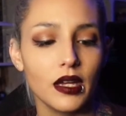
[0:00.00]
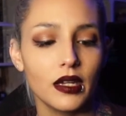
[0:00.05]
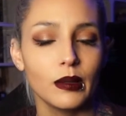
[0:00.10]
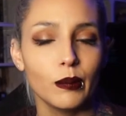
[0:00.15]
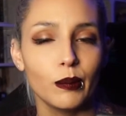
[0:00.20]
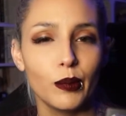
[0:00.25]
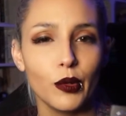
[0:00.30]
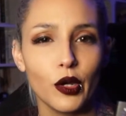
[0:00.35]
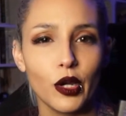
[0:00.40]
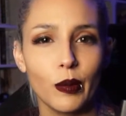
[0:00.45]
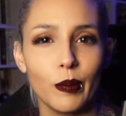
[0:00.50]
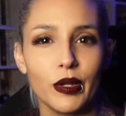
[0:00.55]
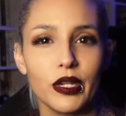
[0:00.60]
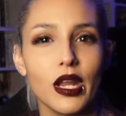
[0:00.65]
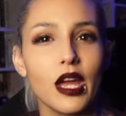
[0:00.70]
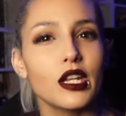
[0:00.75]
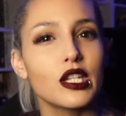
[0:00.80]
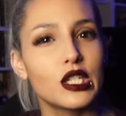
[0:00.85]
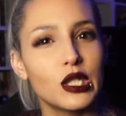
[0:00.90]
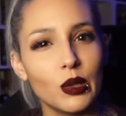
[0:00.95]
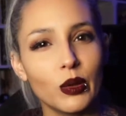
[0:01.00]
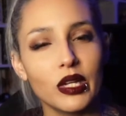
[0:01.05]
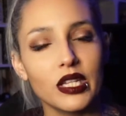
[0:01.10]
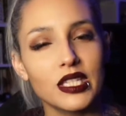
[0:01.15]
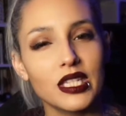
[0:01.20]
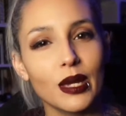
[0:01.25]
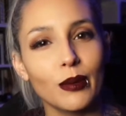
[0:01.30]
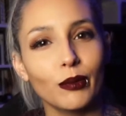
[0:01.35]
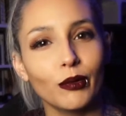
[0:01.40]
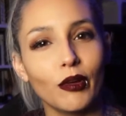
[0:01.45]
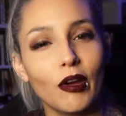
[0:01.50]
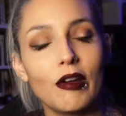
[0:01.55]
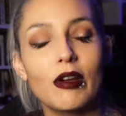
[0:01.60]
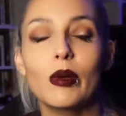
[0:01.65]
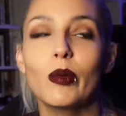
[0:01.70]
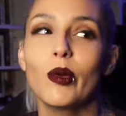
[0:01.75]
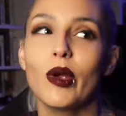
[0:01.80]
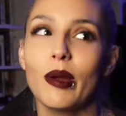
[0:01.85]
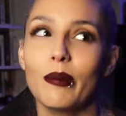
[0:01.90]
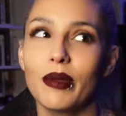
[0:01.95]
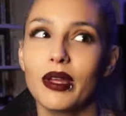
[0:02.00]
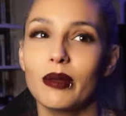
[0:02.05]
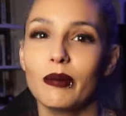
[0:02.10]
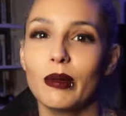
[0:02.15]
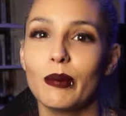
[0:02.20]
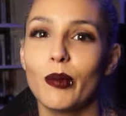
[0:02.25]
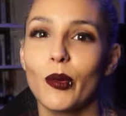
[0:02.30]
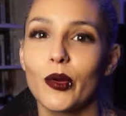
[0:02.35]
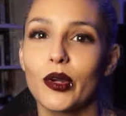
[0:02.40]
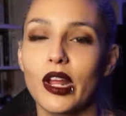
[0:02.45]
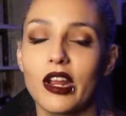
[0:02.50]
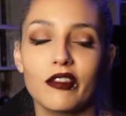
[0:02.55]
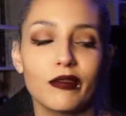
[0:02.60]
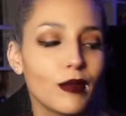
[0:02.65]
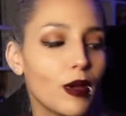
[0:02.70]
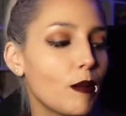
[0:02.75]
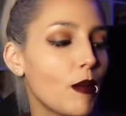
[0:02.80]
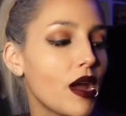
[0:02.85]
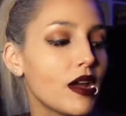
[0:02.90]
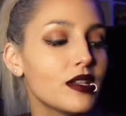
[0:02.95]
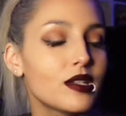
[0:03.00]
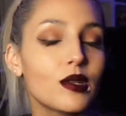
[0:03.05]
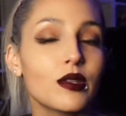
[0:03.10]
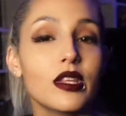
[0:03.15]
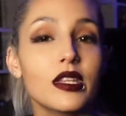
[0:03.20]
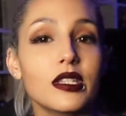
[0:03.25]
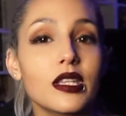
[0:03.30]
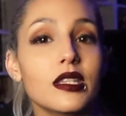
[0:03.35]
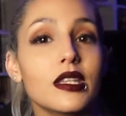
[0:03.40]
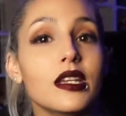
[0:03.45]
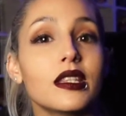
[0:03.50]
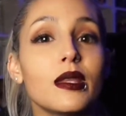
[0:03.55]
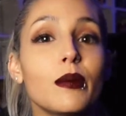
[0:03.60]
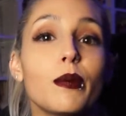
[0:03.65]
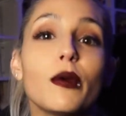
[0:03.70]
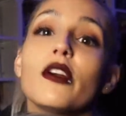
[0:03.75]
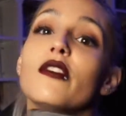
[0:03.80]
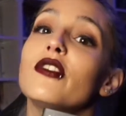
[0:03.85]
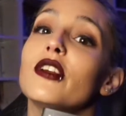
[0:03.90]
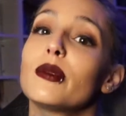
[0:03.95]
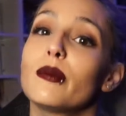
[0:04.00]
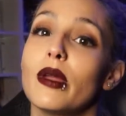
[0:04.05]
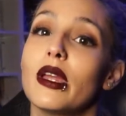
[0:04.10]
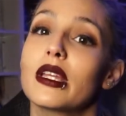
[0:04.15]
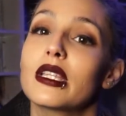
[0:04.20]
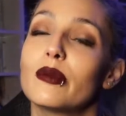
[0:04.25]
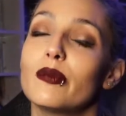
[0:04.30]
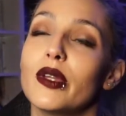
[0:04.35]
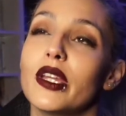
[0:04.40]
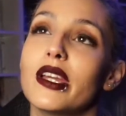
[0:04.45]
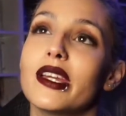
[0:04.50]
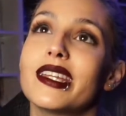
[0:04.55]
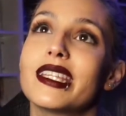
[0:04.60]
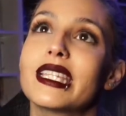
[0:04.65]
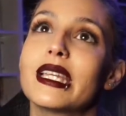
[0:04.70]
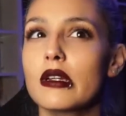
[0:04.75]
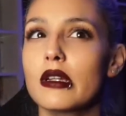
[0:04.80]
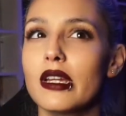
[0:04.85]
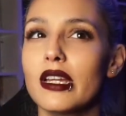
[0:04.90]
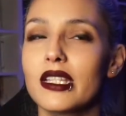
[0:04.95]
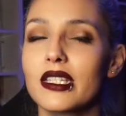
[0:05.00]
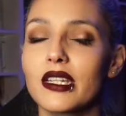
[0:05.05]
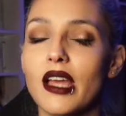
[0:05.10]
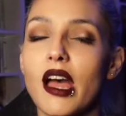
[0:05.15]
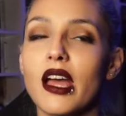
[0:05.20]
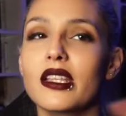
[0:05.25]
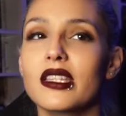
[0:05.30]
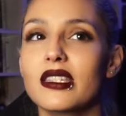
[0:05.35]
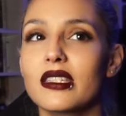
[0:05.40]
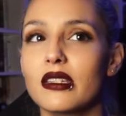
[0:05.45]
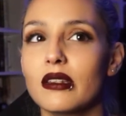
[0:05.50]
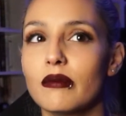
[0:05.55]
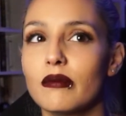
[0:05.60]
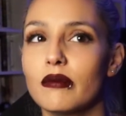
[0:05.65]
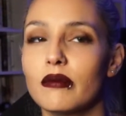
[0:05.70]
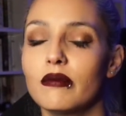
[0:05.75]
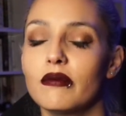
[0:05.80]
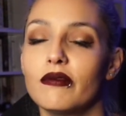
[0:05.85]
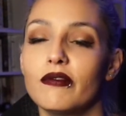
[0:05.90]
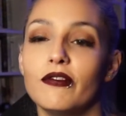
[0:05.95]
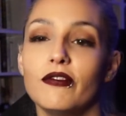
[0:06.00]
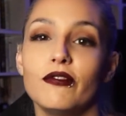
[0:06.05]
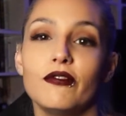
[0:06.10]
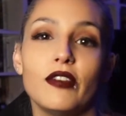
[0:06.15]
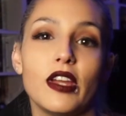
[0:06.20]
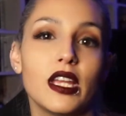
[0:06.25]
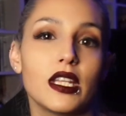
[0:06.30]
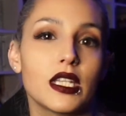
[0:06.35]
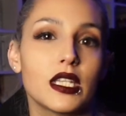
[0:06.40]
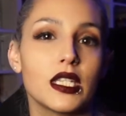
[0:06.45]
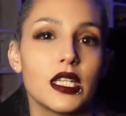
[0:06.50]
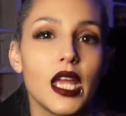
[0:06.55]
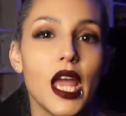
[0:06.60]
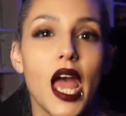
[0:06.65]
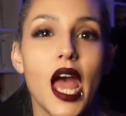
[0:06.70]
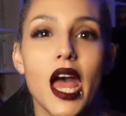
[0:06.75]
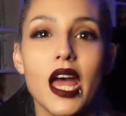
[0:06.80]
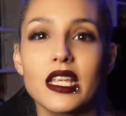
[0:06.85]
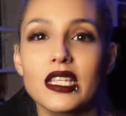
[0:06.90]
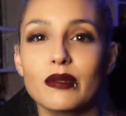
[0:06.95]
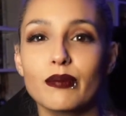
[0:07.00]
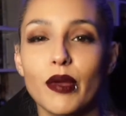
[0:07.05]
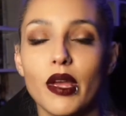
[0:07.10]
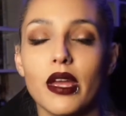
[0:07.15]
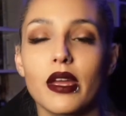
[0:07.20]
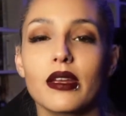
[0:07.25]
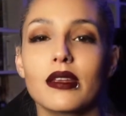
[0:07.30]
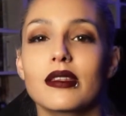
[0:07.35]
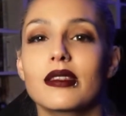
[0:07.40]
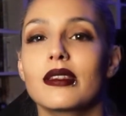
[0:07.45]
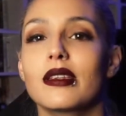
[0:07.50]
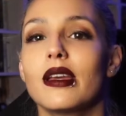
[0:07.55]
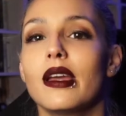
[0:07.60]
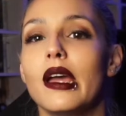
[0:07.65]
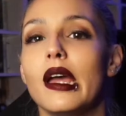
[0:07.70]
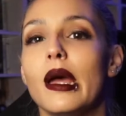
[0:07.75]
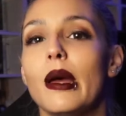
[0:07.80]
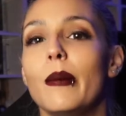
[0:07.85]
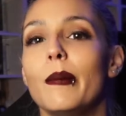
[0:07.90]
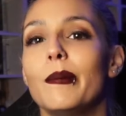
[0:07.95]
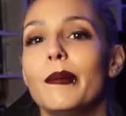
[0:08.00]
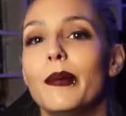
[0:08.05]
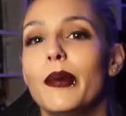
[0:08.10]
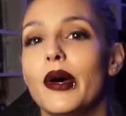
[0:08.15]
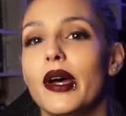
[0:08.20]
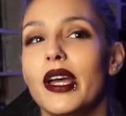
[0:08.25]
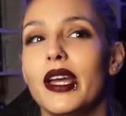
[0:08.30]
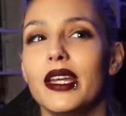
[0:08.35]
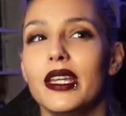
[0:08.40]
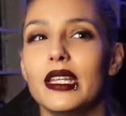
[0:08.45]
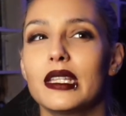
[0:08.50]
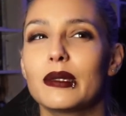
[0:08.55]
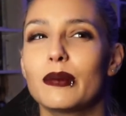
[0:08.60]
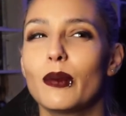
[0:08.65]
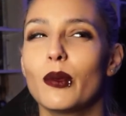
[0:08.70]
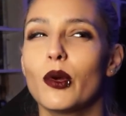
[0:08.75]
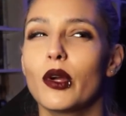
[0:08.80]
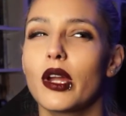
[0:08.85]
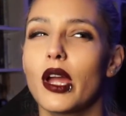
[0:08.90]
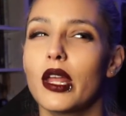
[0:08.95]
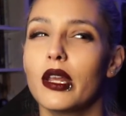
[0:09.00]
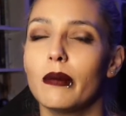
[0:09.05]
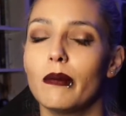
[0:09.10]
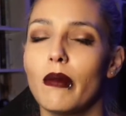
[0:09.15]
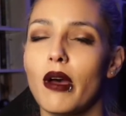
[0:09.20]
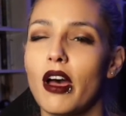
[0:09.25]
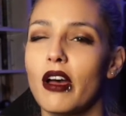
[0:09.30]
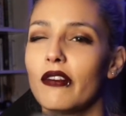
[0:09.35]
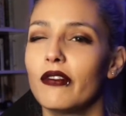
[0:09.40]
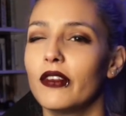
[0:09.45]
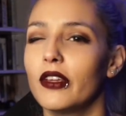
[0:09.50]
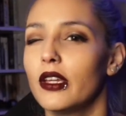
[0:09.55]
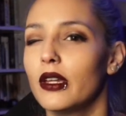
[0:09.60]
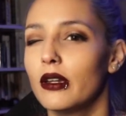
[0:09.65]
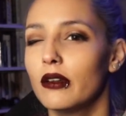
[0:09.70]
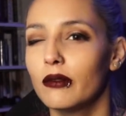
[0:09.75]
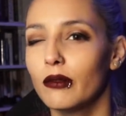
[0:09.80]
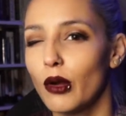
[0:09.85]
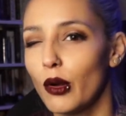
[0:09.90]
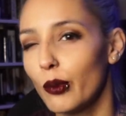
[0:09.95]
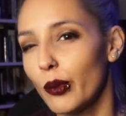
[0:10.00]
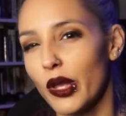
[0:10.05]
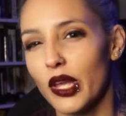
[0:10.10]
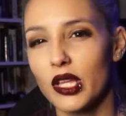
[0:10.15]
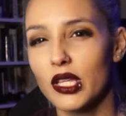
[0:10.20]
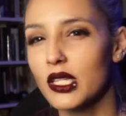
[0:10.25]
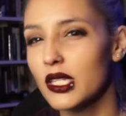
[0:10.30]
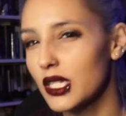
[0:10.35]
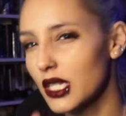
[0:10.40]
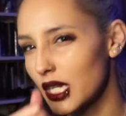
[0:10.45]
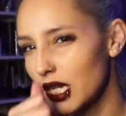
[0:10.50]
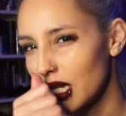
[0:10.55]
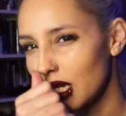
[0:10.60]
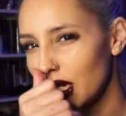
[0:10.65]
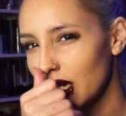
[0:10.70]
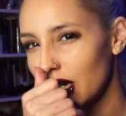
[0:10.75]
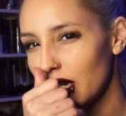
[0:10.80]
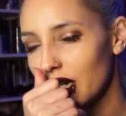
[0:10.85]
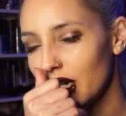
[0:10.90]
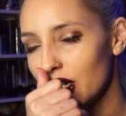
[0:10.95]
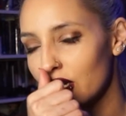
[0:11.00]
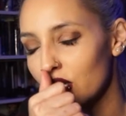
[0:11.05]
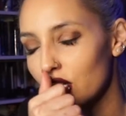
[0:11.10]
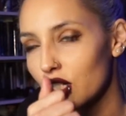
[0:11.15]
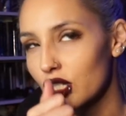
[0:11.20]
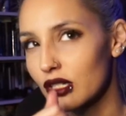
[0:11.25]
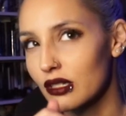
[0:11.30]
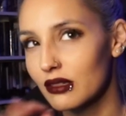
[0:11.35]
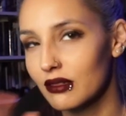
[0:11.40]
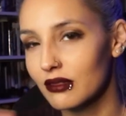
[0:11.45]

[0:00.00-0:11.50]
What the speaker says: book, but not too contemporary where I'm going to be bored out of my mind. So this is like the perfect mix because it's got some fantasy aspects, but it's more kind of mafia romance-y-ish,